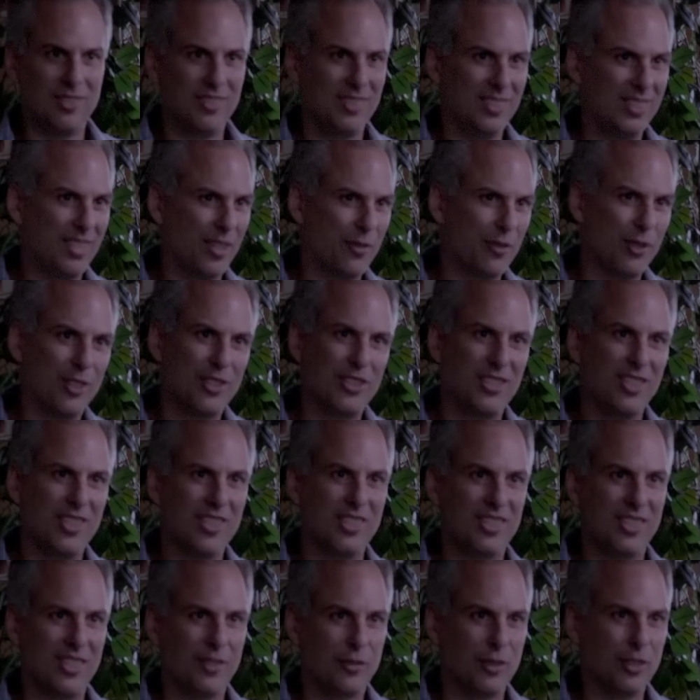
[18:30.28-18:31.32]
differences
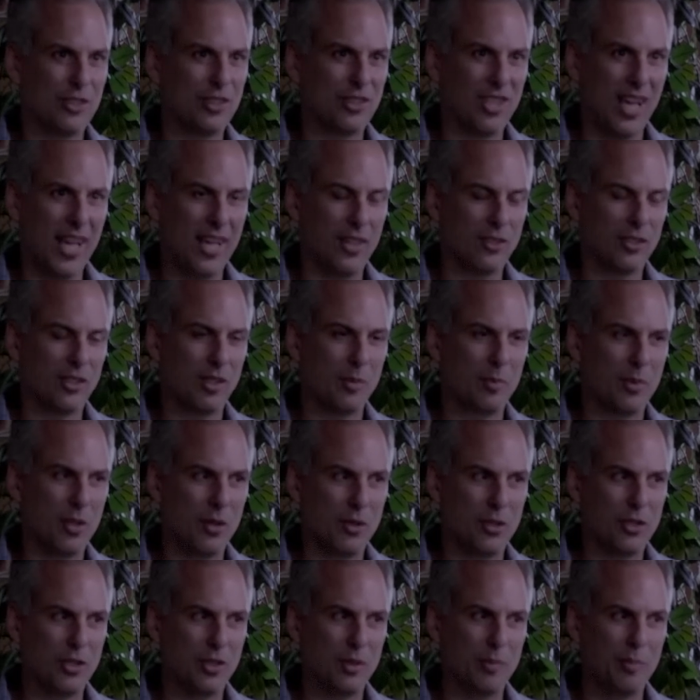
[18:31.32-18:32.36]
and different styles and
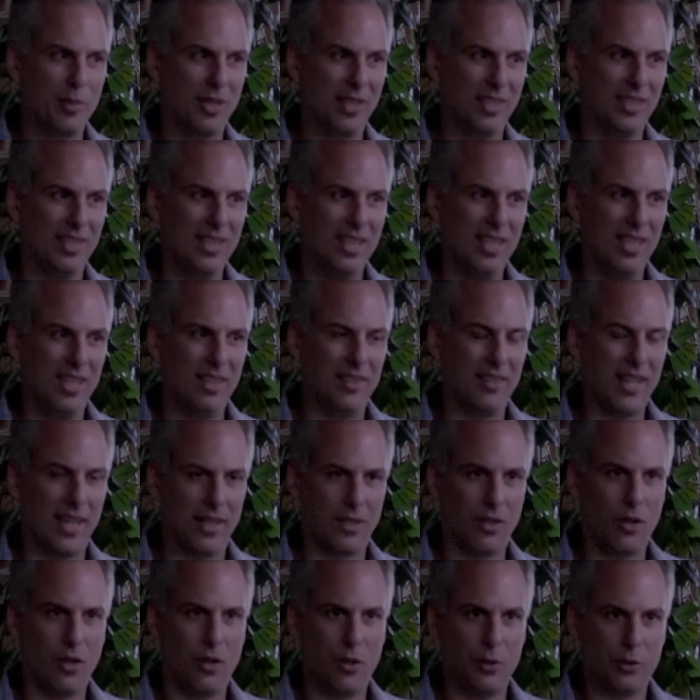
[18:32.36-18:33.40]
approaches, but that
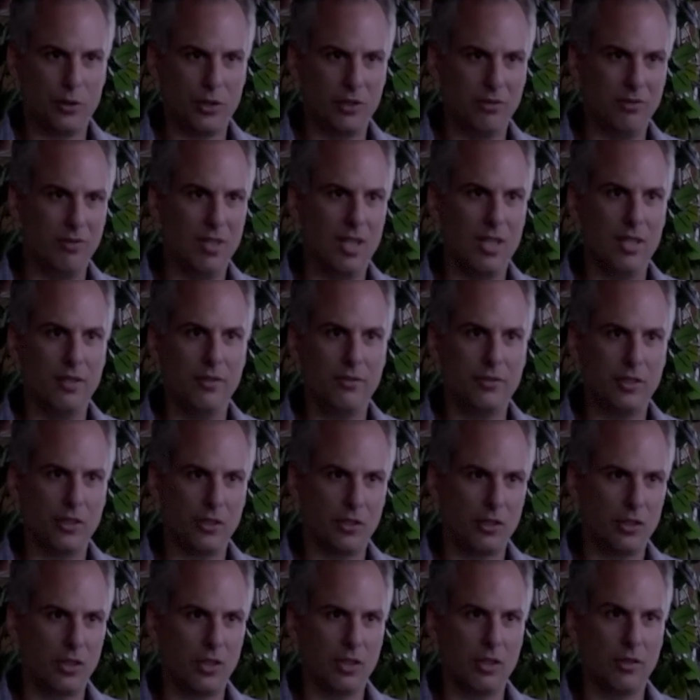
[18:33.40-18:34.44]
call to love, to
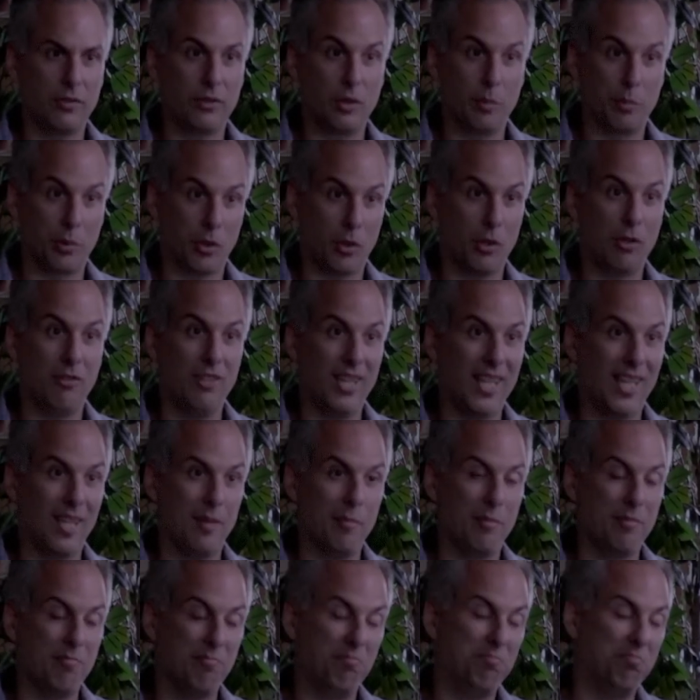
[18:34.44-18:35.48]
serve, to
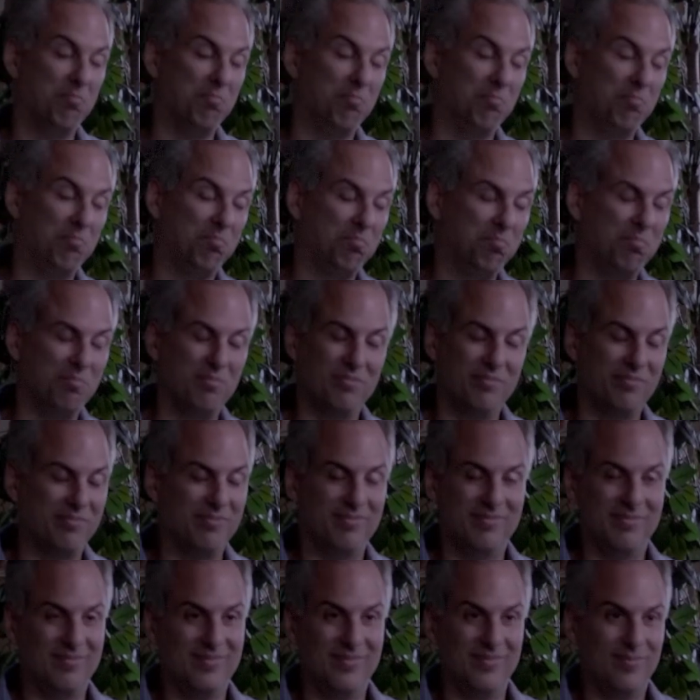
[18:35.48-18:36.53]
proclaim,
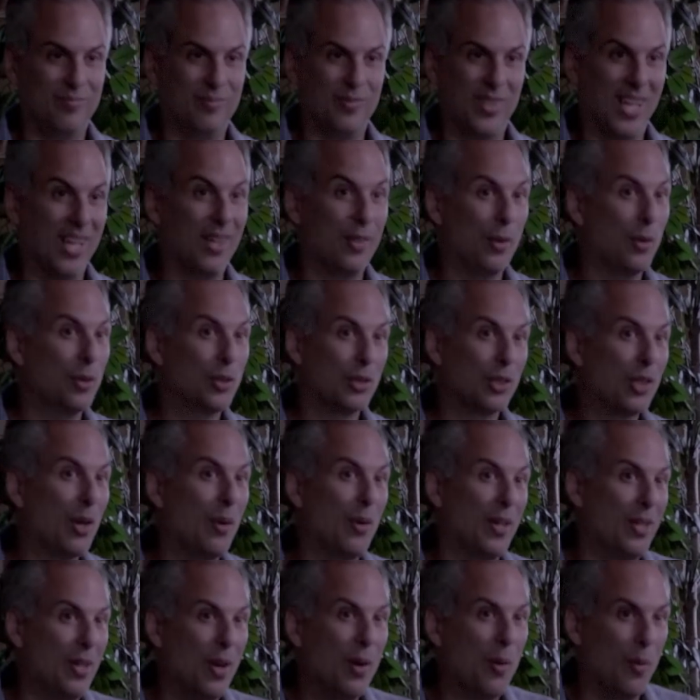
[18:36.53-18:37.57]
those are
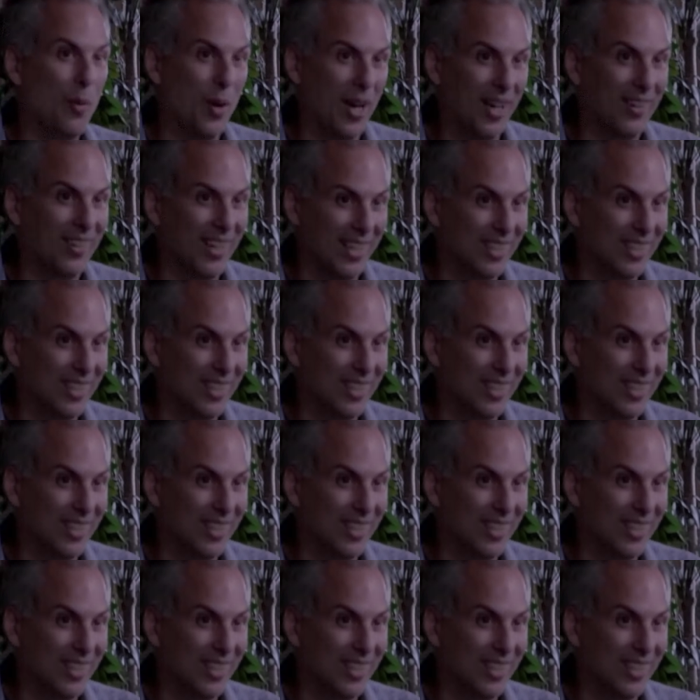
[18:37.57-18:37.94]
going nowhere, right?